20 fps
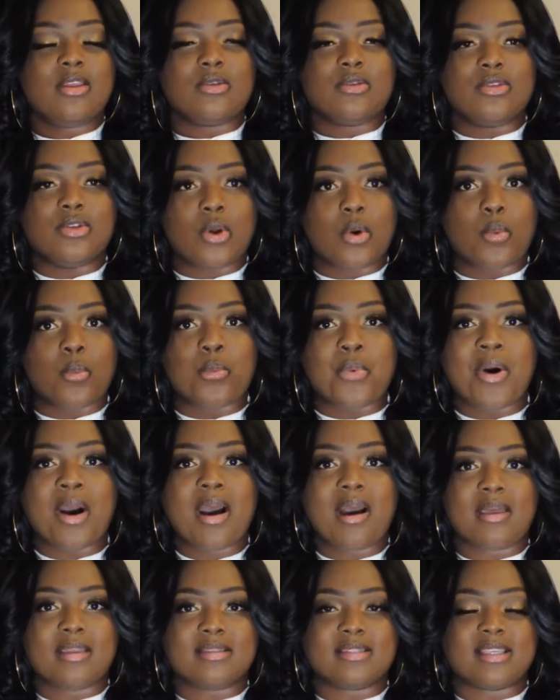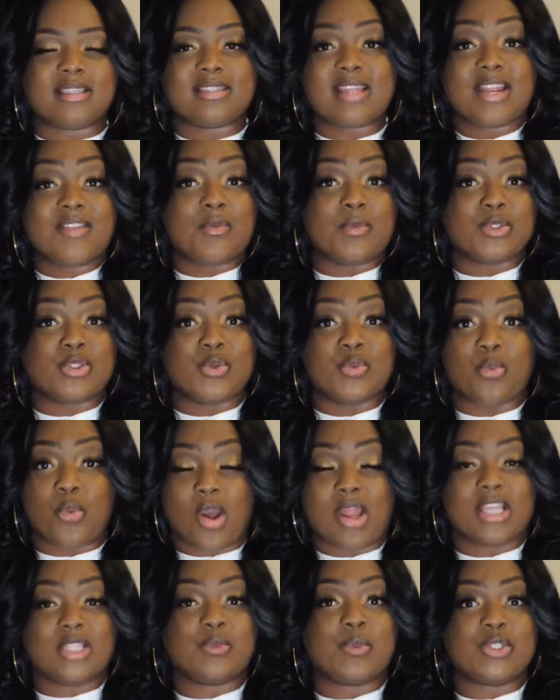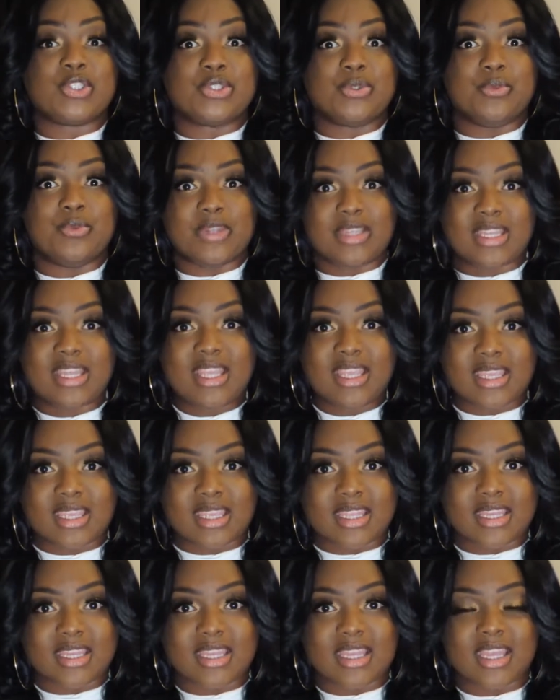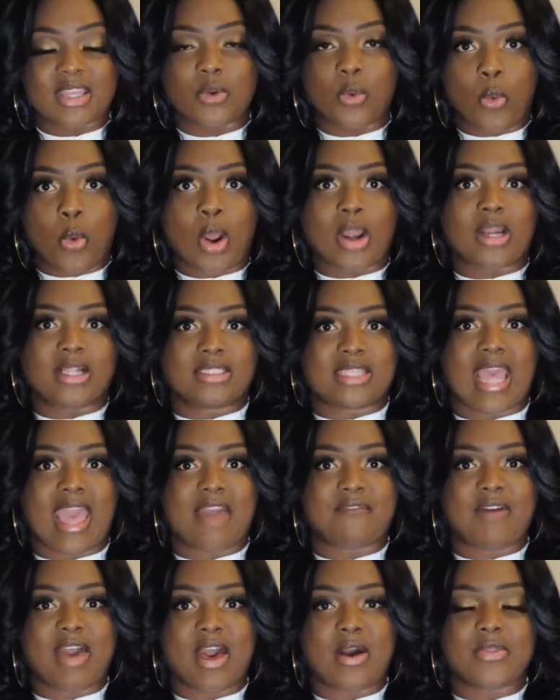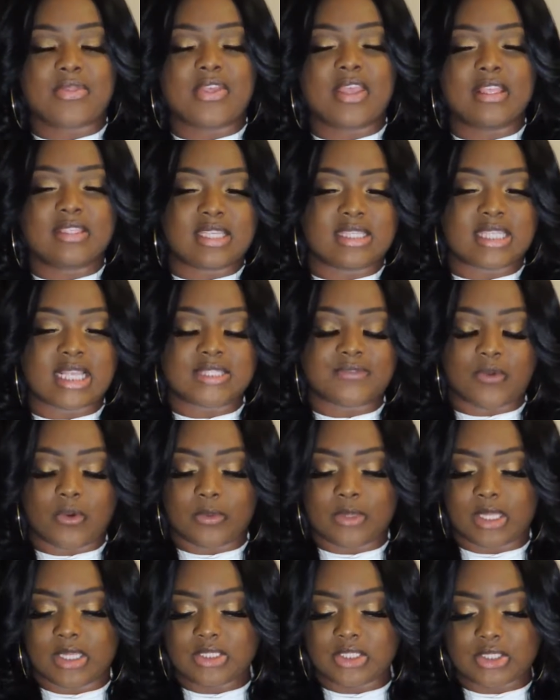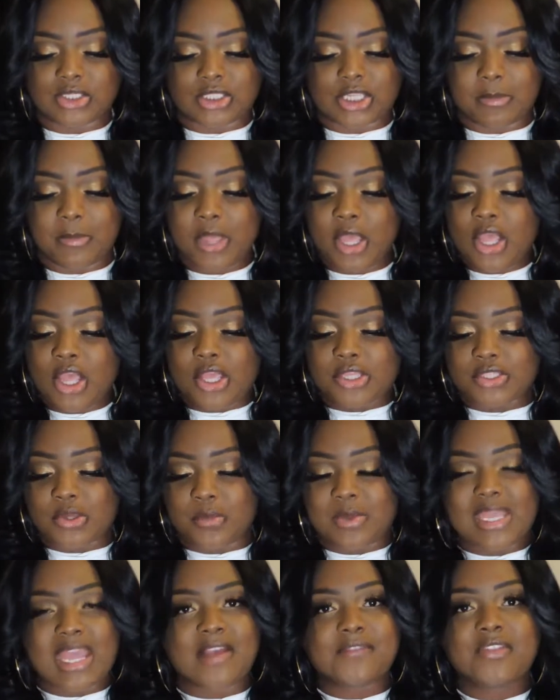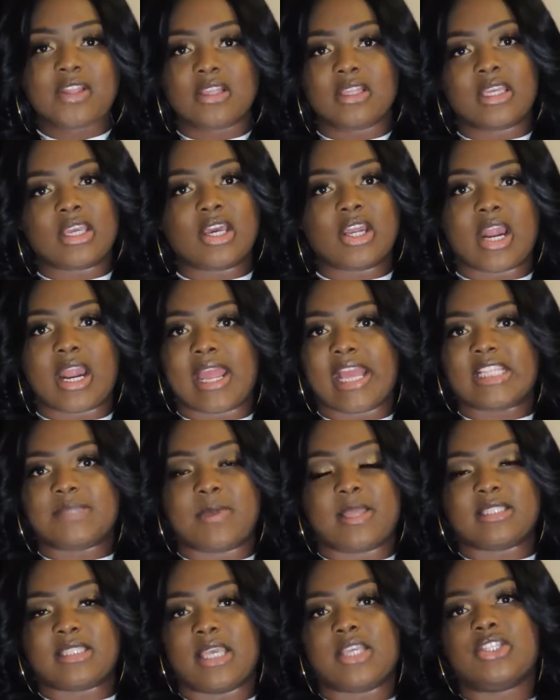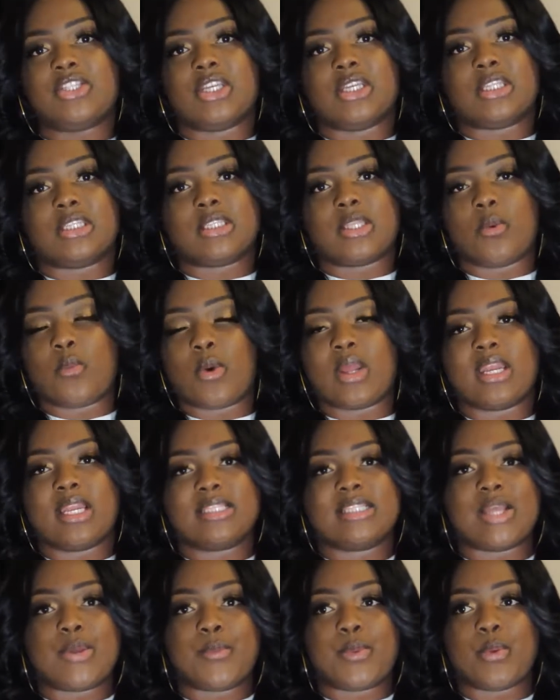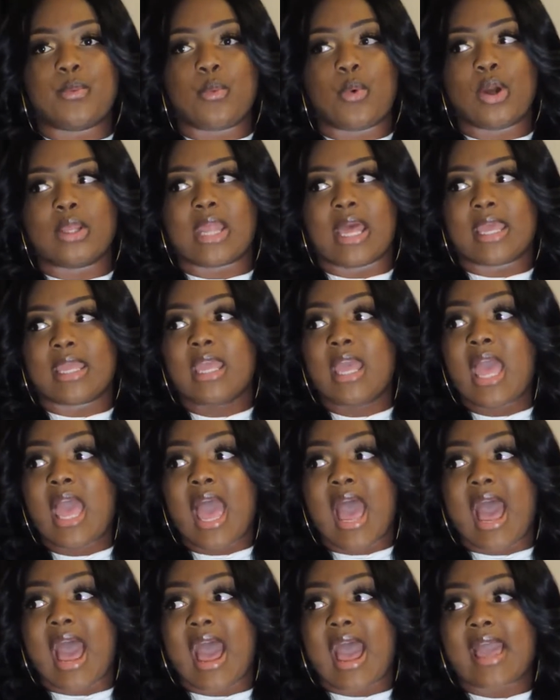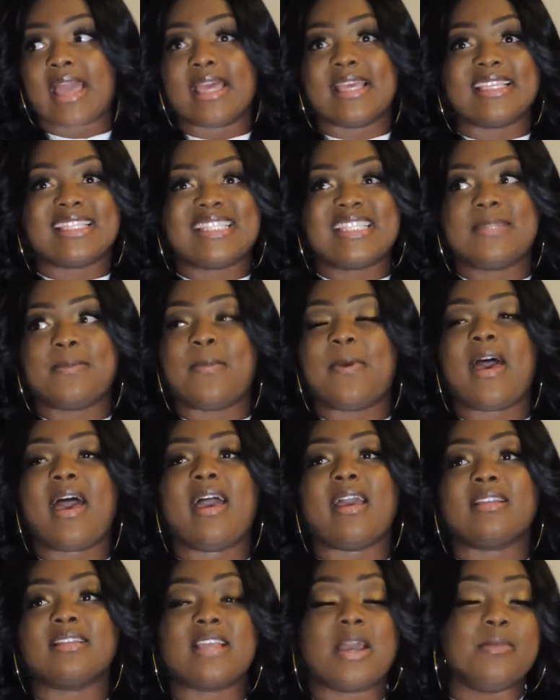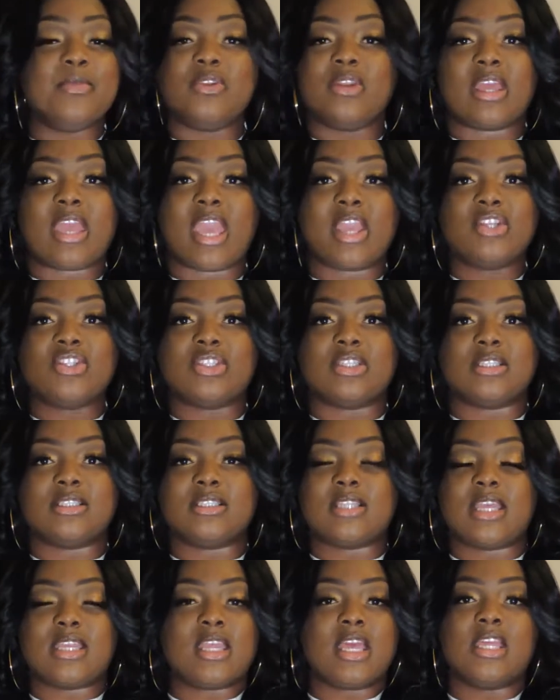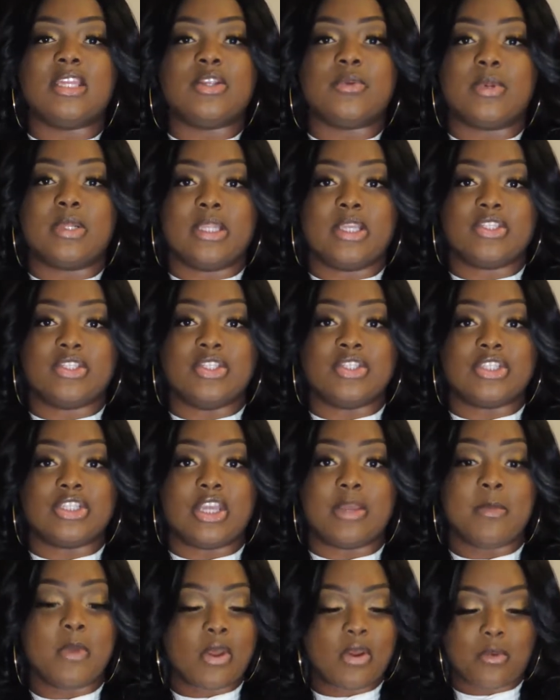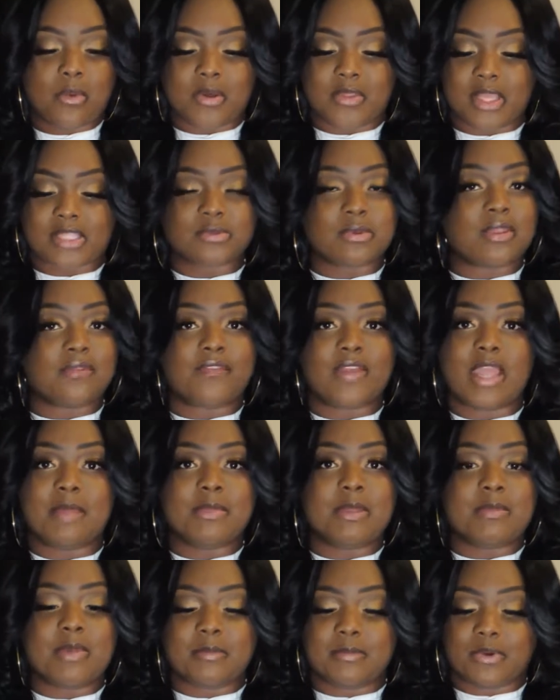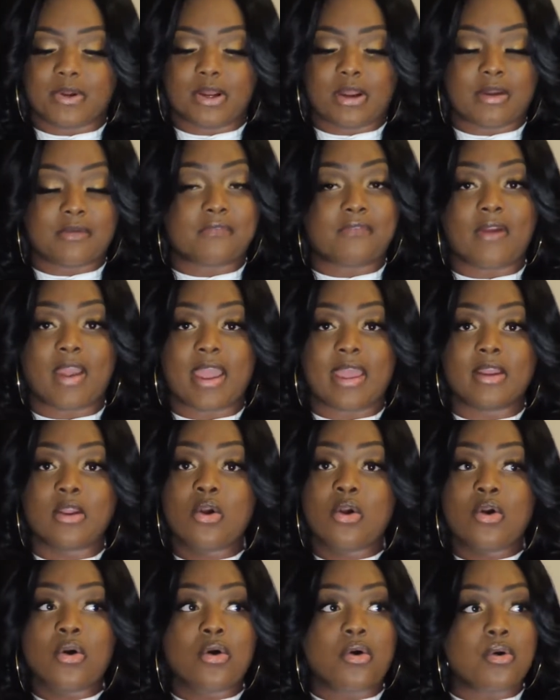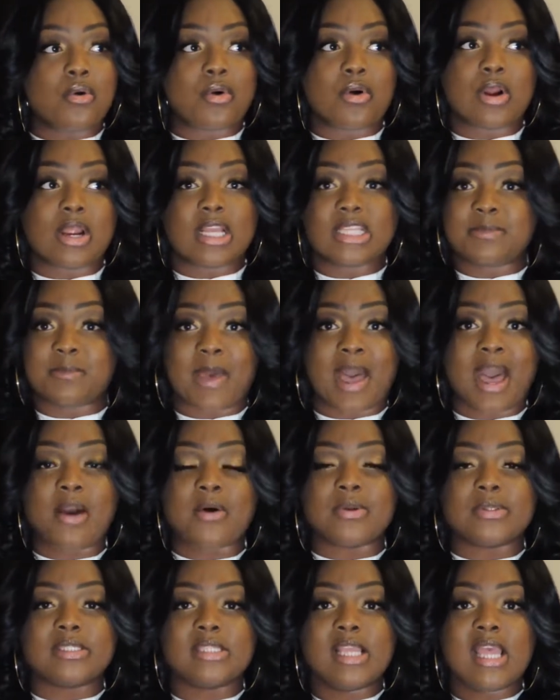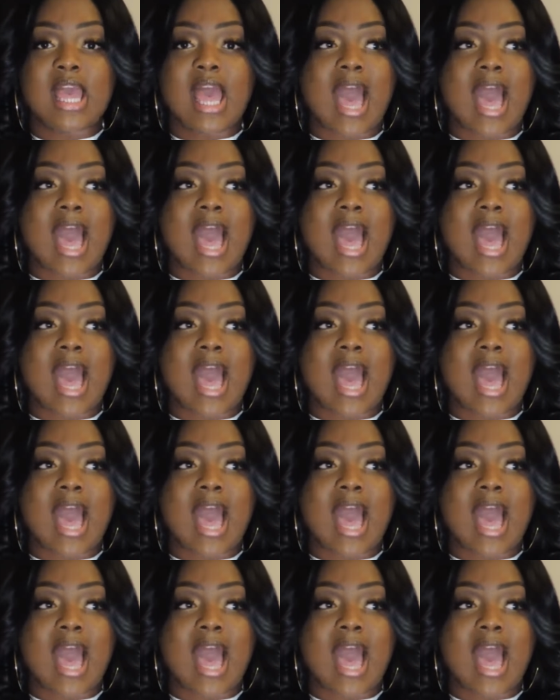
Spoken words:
want. It's not even what you want, it's what you need in order to have a healthy and successful relationship. And so we have to look at our expectations and what it is that we want. I expect communication in any relationship, whether that's with a family member, a friend, or a spouse.